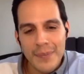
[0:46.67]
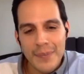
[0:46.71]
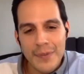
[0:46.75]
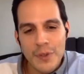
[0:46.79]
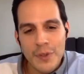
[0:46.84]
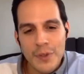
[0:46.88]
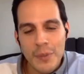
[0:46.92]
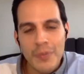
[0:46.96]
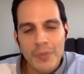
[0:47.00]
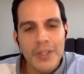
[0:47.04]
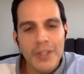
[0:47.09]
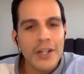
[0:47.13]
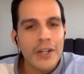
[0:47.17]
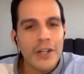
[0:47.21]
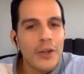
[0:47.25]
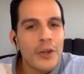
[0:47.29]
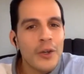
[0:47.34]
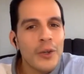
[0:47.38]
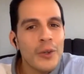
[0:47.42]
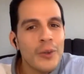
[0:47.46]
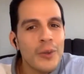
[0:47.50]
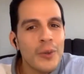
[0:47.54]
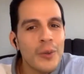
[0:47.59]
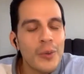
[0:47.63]
something
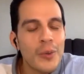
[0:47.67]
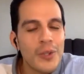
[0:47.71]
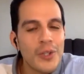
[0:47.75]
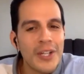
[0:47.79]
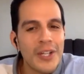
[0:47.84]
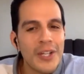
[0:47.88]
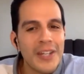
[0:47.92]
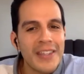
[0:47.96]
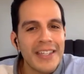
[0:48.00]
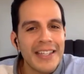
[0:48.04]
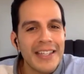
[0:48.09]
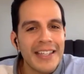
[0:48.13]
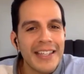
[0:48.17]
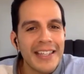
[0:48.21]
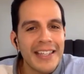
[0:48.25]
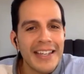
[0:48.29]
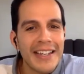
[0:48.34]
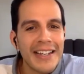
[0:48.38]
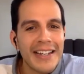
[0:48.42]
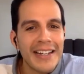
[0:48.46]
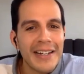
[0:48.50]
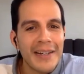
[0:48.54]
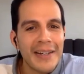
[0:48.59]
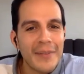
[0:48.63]
new, which I think
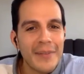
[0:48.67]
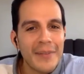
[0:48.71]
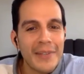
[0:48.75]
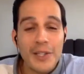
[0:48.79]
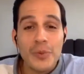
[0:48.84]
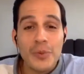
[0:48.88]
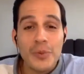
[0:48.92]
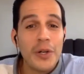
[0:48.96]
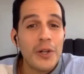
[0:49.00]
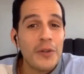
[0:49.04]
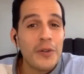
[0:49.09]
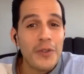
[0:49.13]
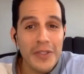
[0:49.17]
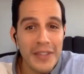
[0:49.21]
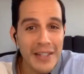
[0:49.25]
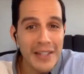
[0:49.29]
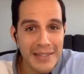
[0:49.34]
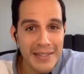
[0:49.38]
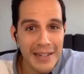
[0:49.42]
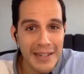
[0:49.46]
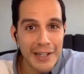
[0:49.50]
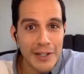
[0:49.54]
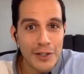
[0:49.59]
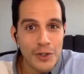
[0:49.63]
it's one of the
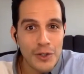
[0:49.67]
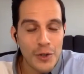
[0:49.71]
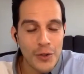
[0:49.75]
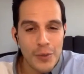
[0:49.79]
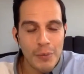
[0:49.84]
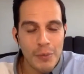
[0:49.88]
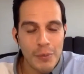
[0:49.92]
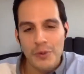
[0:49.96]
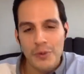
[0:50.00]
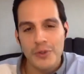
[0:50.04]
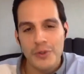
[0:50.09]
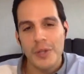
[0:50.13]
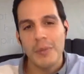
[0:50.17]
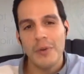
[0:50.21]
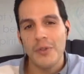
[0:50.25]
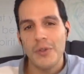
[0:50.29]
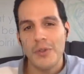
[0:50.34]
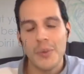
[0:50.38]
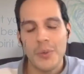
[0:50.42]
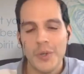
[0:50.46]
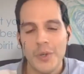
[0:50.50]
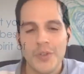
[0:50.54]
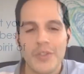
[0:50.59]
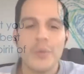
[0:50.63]
things that I enjoy the most about
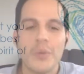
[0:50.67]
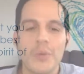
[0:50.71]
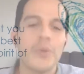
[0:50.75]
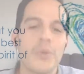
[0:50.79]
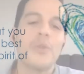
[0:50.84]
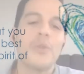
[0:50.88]
the work that